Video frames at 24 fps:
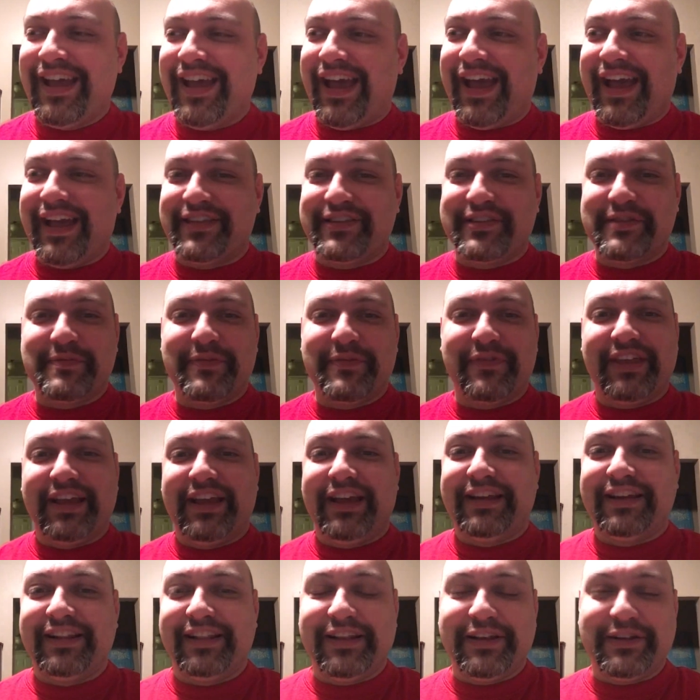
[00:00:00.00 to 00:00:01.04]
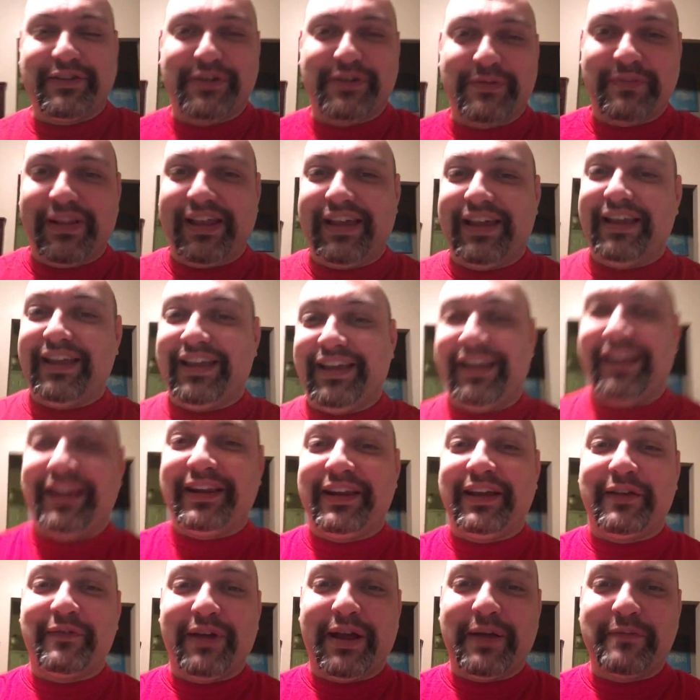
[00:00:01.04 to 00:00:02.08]
Asked them if they got an electric blanket, and
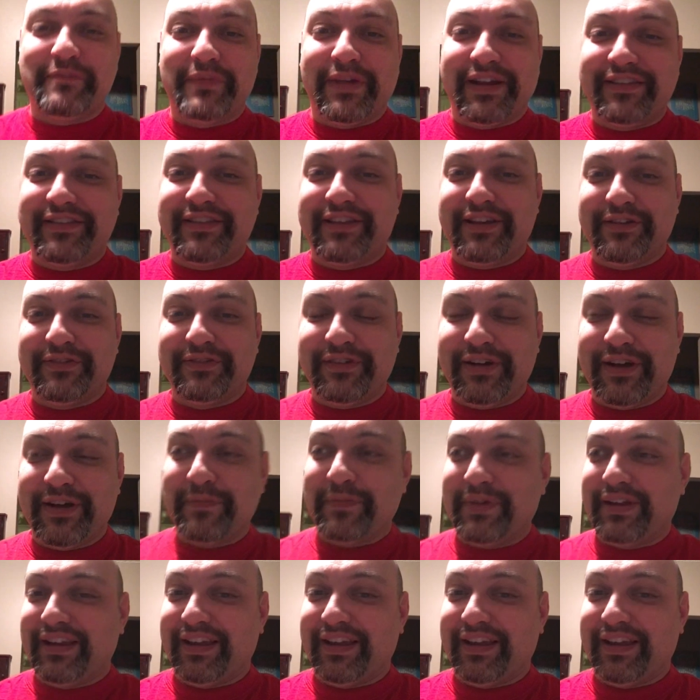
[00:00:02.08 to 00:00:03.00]
I wrapped myself up.